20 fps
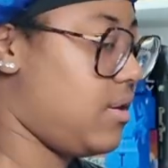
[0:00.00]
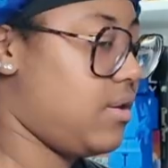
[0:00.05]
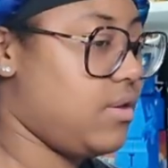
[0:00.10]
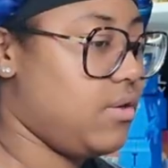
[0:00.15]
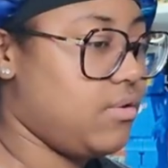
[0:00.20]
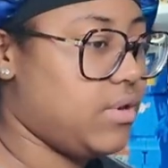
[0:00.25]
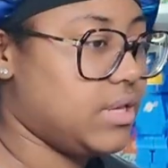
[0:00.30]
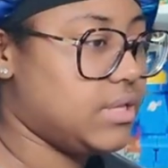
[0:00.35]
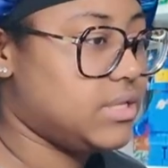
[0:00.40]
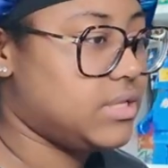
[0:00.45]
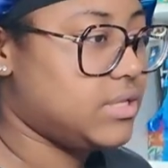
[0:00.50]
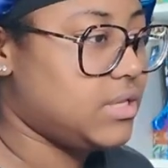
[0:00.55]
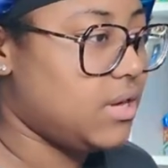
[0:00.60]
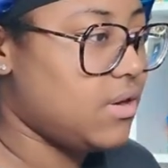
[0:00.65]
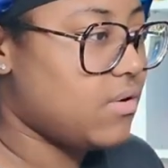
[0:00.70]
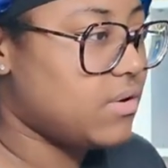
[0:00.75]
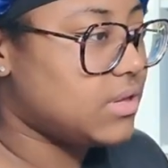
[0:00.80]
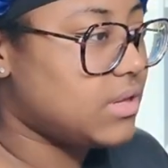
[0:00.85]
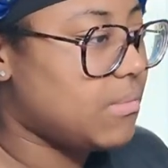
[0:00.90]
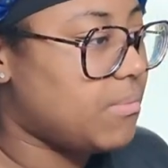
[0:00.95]
you can see
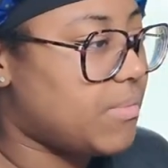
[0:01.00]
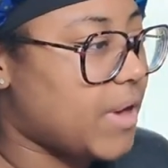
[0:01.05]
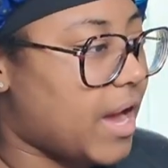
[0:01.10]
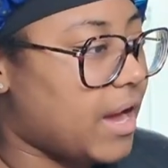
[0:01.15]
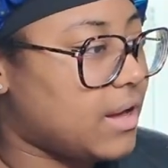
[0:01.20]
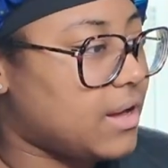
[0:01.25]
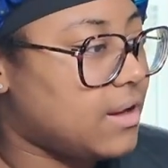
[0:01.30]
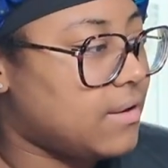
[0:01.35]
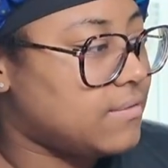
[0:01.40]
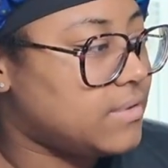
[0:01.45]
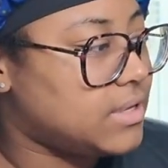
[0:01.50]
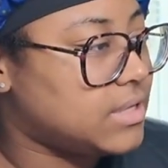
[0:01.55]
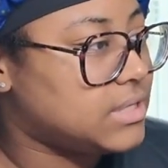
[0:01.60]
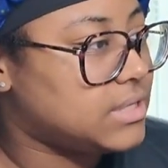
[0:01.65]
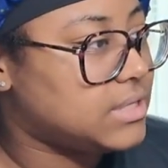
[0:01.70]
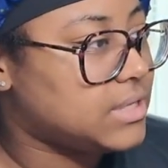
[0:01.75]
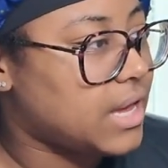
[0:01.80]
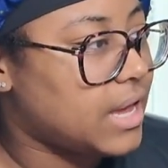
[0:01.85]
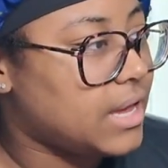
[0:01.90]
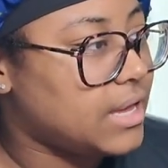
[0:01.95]
on the back of the
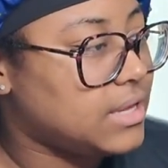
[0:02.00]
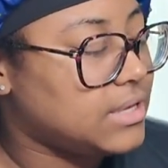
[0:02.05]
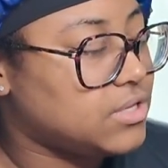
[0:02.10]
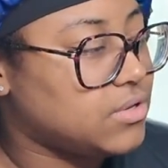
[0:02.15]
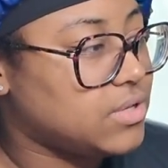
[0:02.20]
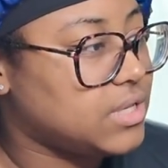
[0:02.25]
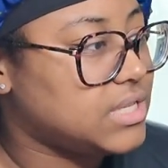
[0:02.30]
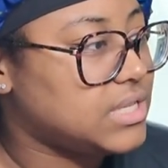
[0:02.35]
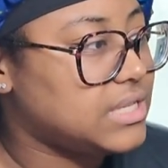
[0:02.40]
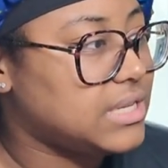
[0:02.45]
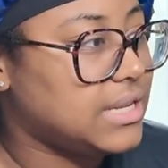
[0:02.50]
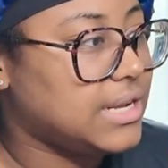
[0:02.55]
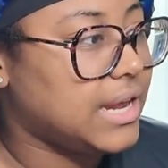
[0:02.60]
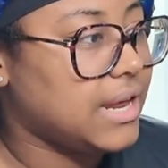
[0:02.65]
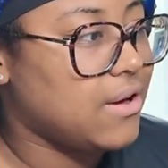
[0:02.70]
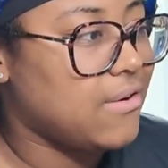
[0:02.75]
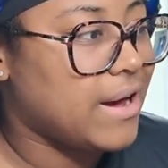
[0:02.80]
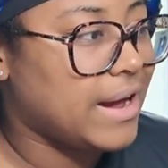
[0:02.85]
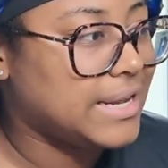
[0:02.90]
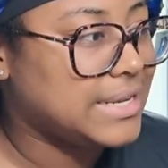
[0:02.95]
set, so this is a
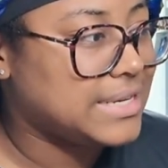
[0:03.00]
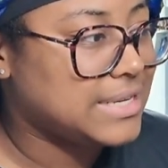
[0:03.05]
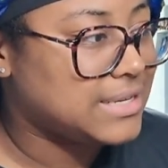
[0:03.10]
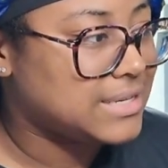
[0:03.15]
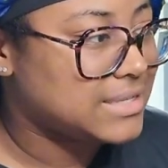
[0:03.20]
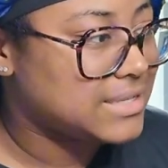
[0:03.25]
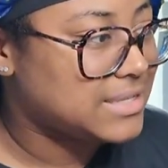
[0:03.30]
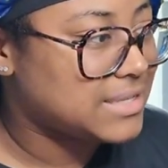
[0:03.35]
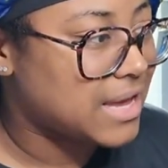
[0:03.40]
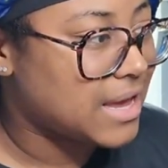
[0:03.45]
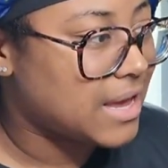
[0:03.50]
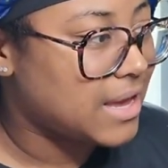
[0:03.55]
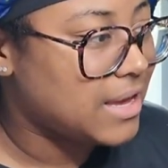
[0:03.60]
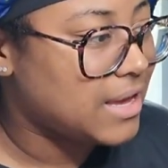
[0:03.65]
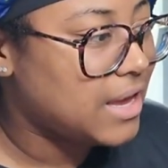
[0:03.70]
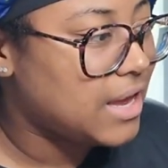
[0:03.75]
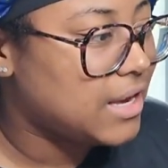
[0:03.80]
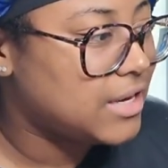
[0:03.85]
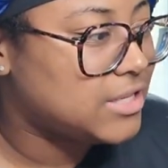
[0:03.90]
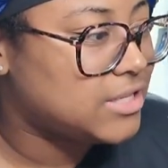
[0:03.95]
Lego Ideas set.
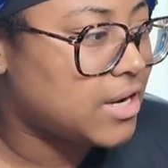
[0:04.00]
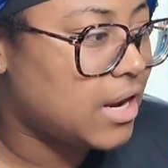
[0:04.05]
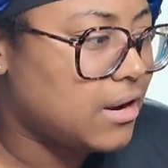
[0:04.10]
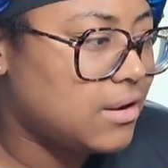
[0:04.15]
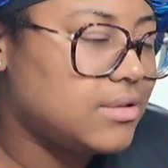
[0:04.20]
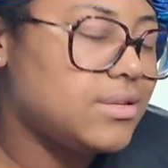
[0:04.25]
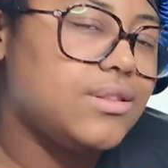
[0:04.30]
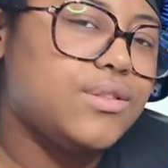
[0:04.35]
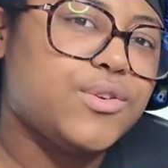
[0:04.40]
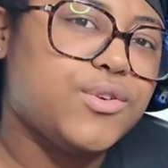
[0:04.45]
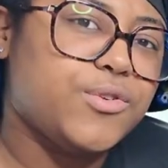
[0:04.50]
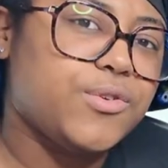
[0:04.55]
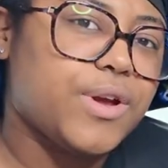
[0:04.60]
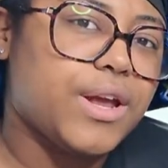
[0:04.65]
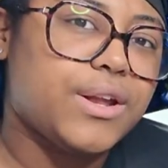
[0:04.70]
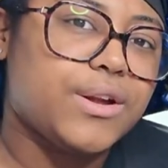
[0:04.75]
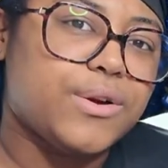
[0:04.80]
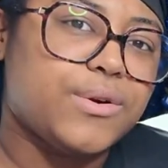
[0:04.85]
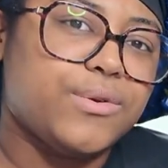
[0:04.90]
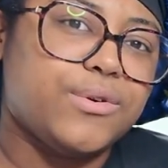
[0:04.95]
Shout out to the
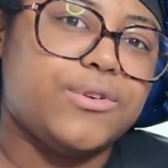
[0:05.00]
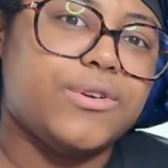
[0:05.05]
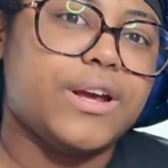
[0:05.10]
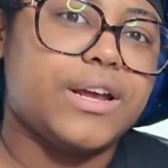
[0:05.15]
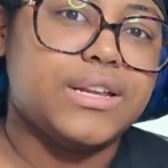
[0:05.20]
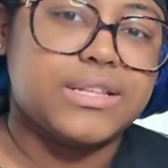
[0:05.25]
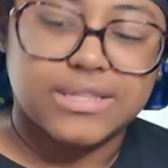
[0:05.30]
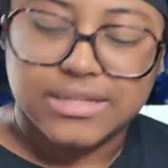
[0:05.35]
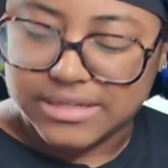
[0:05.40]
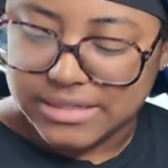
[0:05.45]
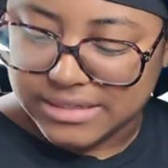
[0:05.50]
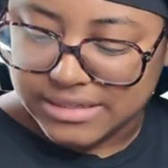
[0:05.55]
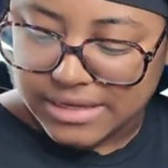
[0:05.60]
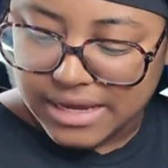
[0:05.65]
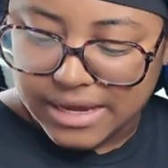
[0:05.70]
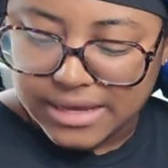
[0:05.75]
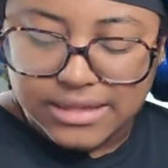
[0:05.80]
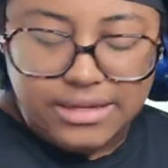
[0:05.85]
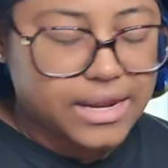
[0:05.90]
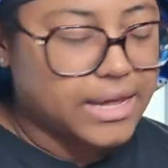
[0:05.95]
creator who created this
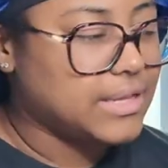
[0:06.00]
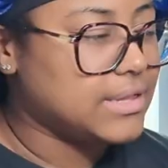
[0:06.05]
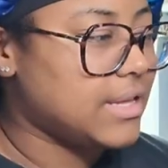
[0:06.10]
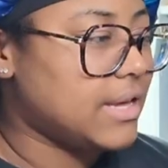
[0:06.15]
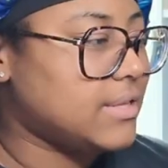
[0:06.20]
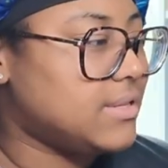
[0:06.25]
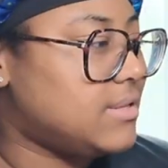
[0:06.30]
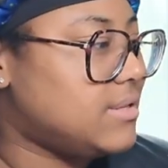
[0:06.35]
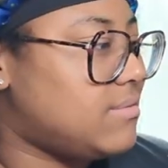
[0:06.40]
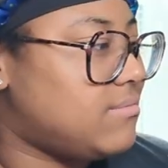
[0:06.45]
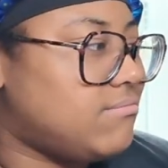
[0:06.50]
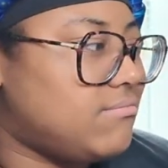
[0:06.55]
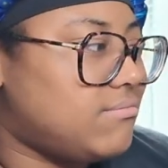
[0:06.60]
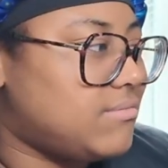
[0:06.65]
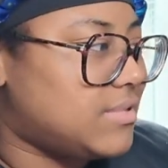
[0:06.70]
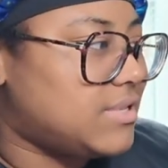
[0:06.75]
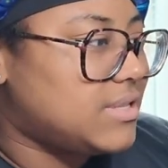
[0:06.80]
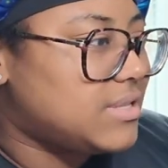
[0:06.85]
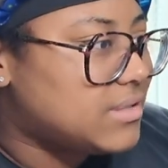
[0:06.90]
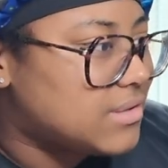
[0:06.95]
set. Like, this
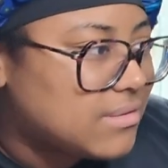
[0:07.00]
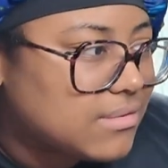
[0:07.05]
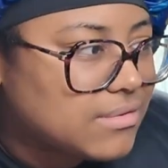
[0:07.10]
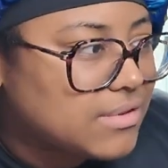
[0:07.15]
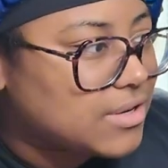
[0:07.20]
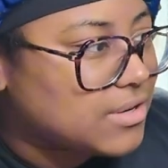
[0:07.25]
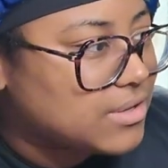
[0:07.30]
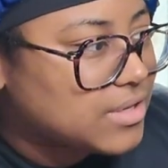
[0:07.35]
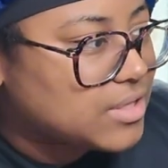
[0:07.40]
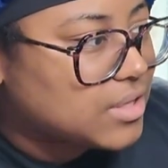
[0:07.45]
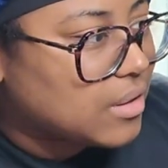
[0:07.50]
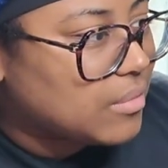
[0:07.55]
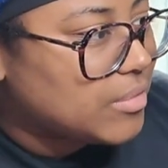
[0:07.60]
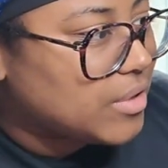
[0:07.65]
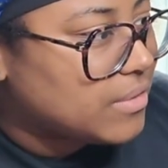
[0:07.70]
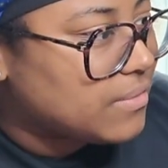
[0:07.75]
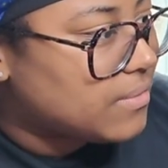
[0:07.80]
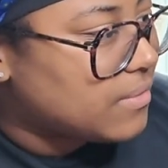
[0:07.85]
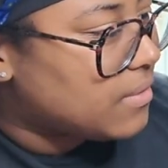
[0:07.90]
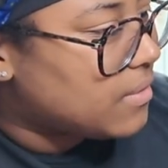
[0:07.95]
is literally so
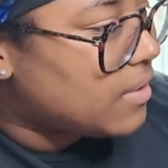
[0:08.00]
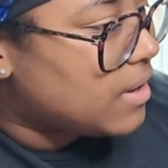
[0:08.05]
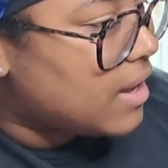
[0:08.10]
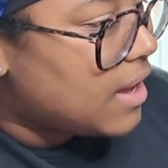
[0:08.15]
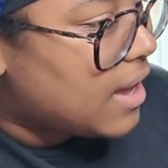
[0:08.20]
beautiful.